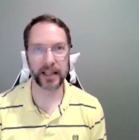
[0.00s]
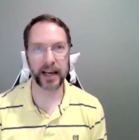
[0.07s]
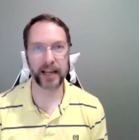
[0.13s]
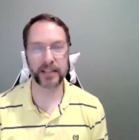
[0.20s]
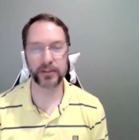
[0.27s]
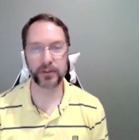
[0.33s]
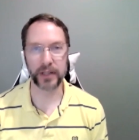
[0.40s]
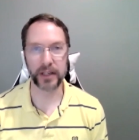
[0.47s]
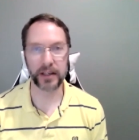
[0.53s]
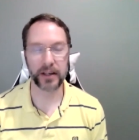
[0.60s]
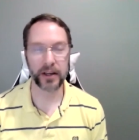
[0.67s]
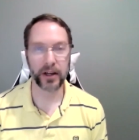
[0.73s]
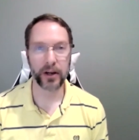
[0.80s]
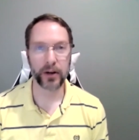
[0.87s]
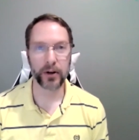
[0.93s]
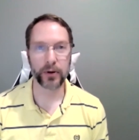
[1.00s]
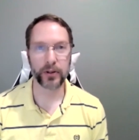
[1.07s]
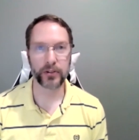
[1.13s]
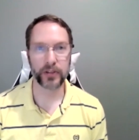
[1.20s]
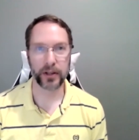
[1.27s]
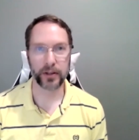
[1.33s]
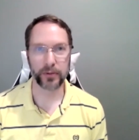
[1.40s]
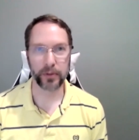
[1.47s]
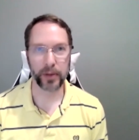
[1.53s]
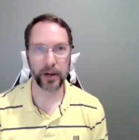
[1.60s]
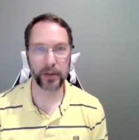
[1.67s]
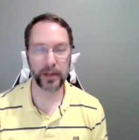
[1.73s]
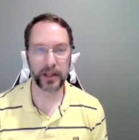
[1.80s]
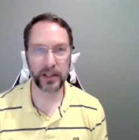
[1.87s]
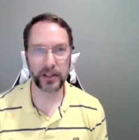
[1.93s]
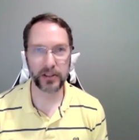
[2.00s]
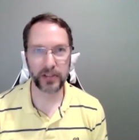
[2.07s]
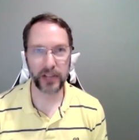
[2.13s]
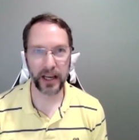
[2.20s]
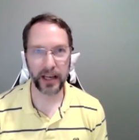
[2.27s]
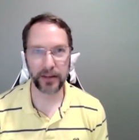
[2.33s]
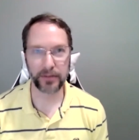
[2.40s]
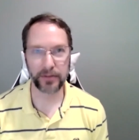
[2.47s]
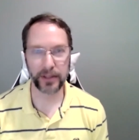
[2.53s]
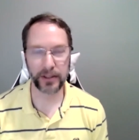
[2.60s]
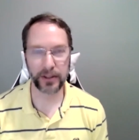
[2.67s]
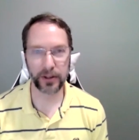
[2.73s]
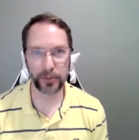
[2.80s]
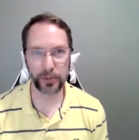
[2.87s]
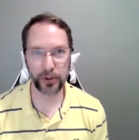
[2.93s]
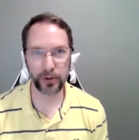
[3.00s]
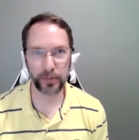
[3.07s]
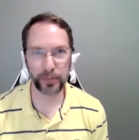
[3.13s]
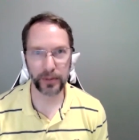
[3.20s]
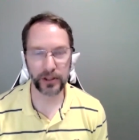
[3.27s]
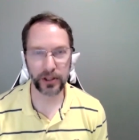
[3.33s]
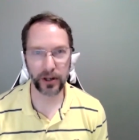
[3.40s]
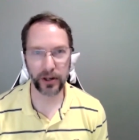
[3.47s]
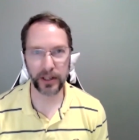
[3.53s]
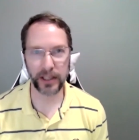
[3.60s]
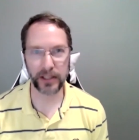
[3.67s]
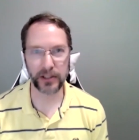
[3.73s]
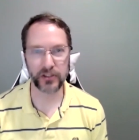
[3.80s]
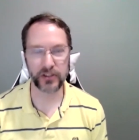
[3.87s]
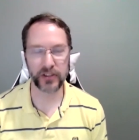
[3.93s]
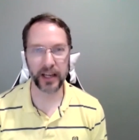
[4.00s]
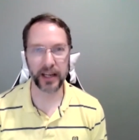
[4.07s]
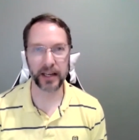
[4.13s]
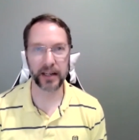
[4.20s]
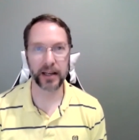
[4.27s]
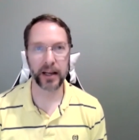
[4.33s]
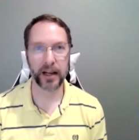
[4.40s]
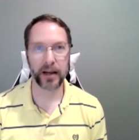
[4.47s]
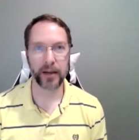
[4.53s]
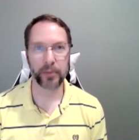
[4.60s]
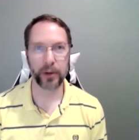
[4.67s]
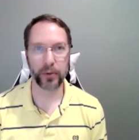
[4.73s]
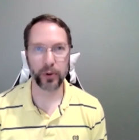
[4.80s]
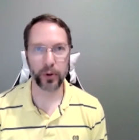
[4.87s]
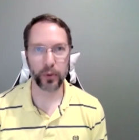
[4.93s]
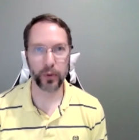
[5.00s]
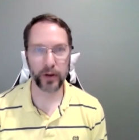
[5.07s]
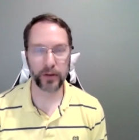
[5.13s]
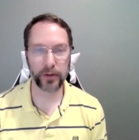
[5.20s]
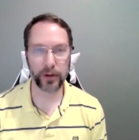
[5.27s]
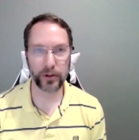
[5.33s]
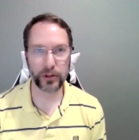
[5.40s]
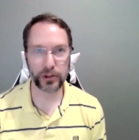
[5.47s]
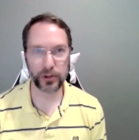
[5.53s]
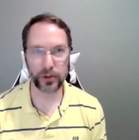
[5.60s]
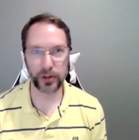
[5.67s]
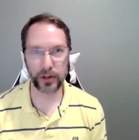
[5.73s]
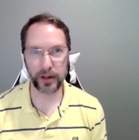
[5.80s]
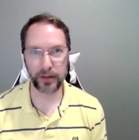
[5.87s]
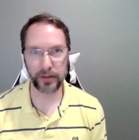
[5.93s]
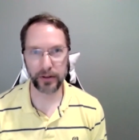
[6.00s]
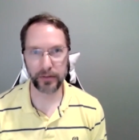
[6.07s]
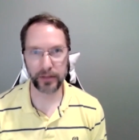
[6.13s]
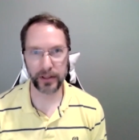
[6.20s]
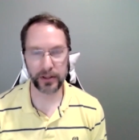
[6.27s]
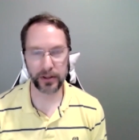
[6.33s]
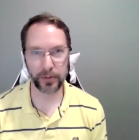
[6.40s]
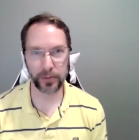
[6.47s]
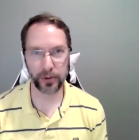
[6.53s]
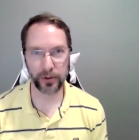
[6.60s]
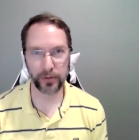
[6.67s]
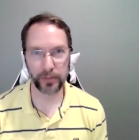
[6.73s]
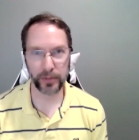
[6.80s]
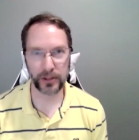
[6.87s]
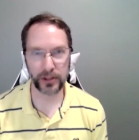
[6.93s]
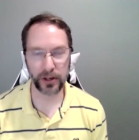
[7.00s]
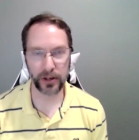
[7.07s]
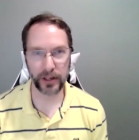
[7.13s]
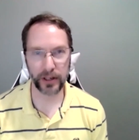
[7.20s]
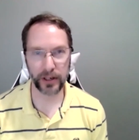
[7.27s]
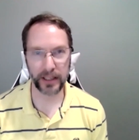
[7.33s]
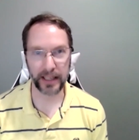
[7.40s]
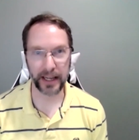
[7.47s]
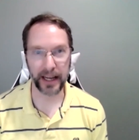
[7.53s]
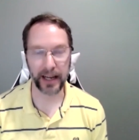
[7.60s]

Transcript: Last week was that Republicans had a veto-proof majority in the Senate, but we're one vote short of a veto-proof majority in the